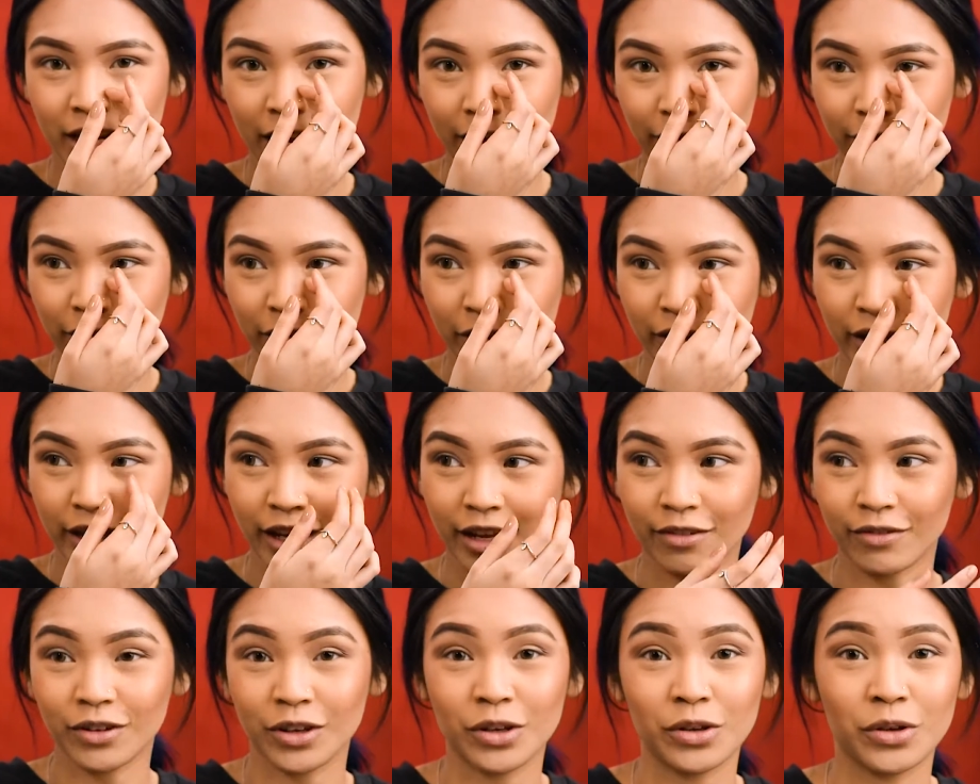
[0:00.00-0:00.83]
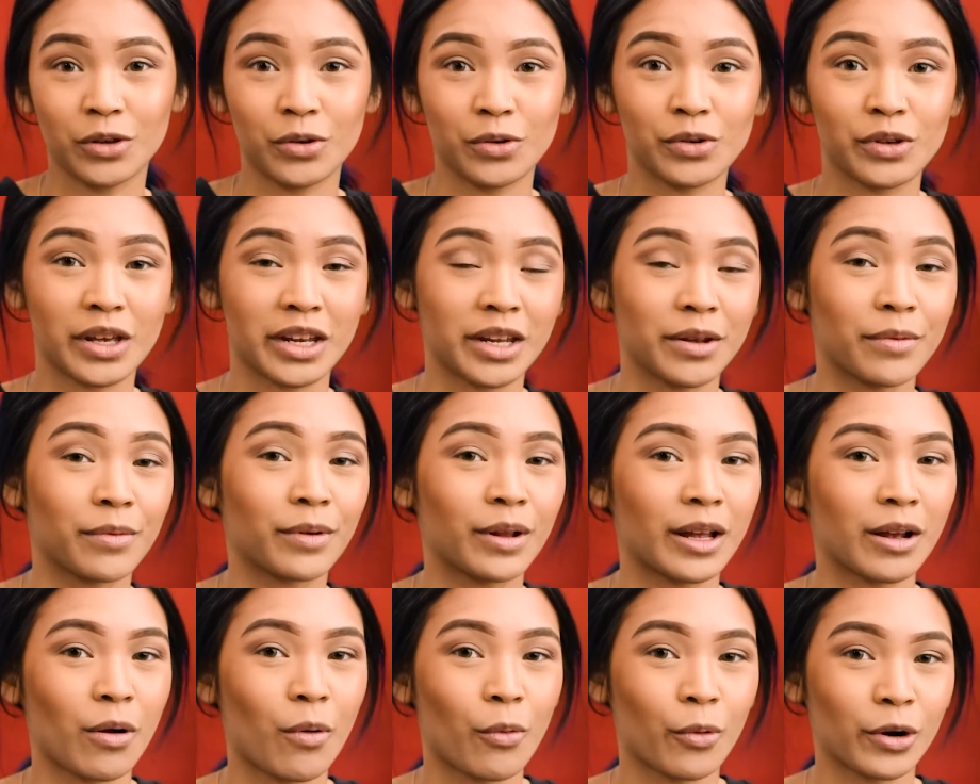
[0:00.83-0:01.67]
I feel like if you use any
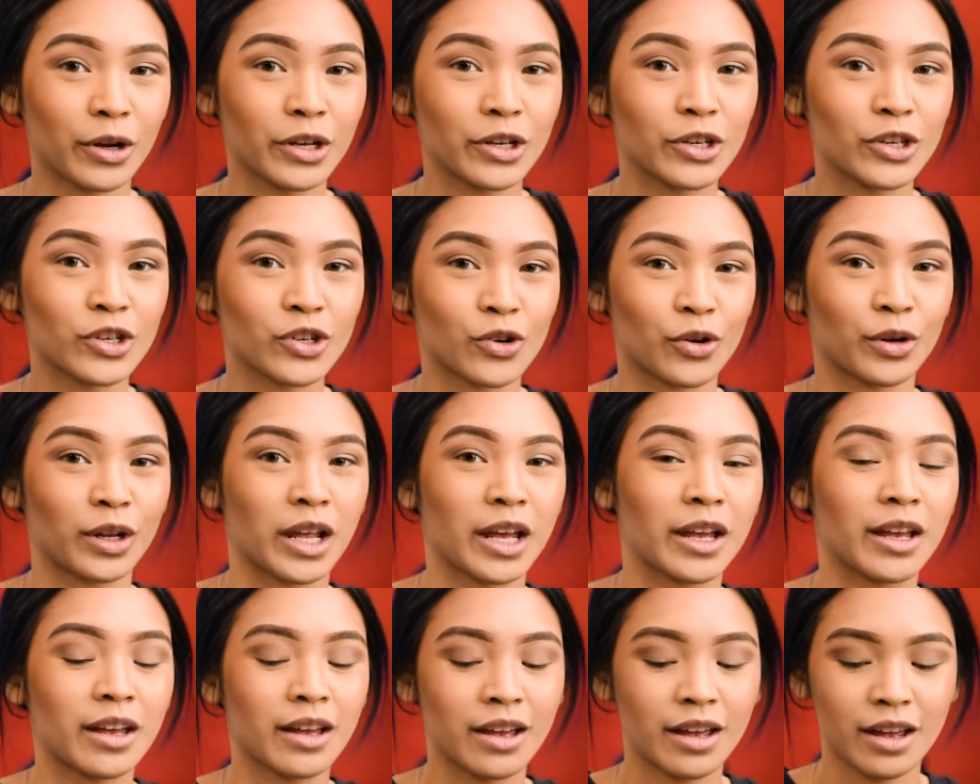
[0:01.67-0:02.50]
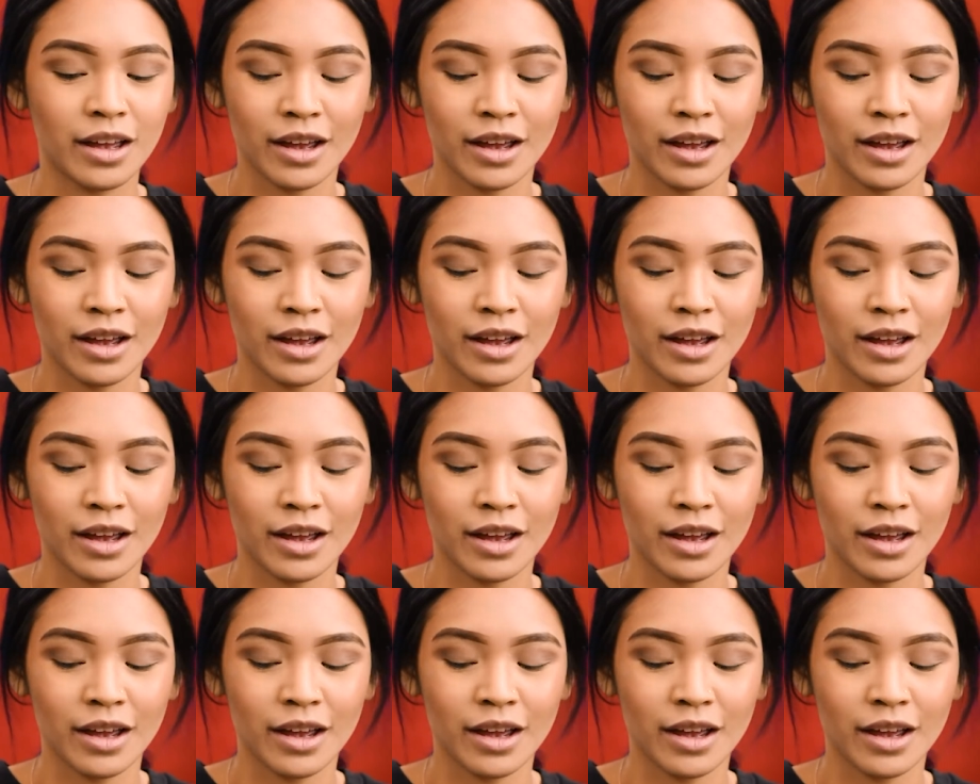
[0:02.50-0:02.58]
like orange or like